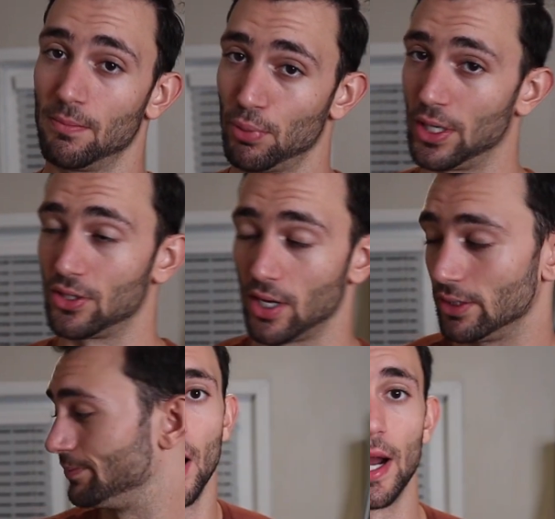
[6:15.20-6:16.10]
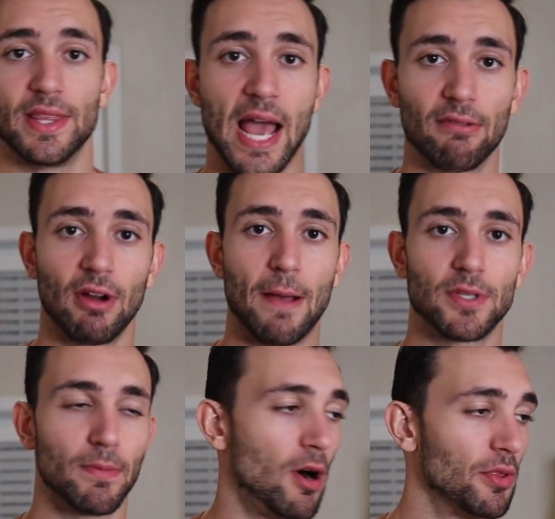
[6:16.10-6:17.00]
pretty solid. All right, that wraps
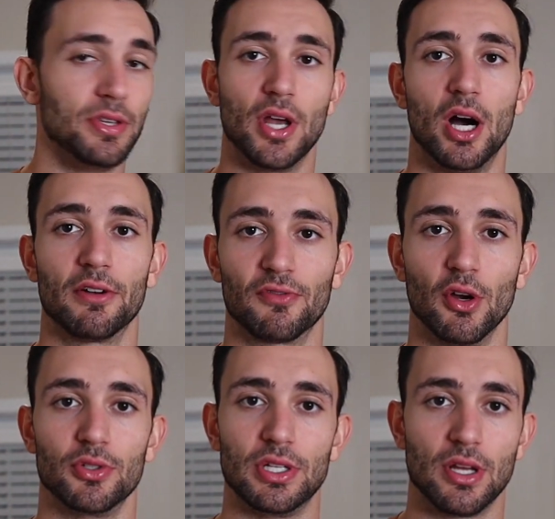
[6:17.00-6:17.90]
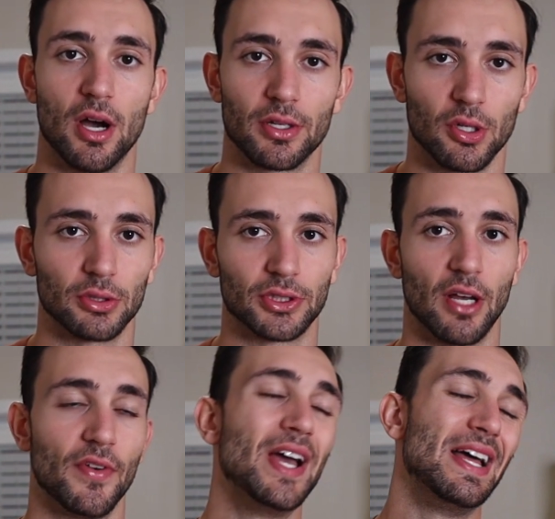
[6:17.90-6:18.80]
up all the non-frozen, non-cold
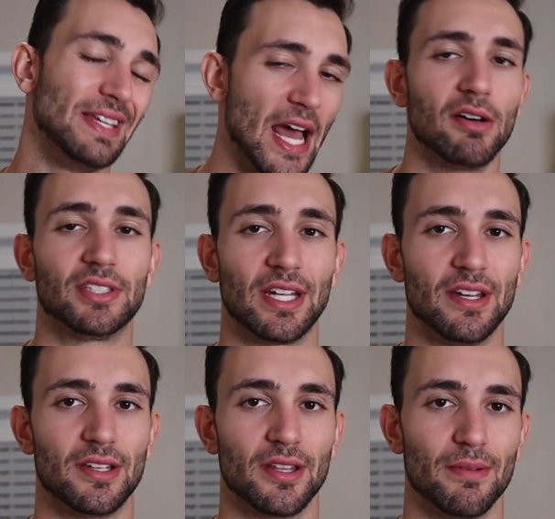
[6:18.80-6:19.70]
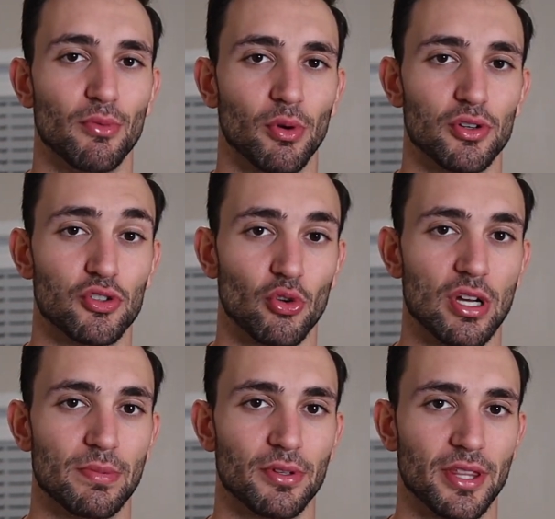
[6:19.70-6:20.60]
stuff. Now let's get into the more
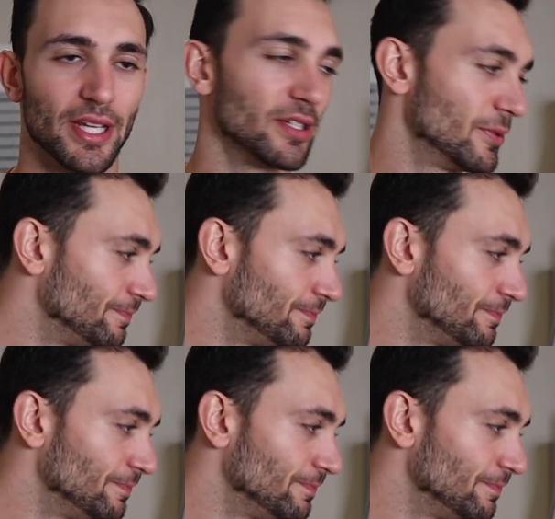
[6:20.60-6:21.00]
enjoyable things.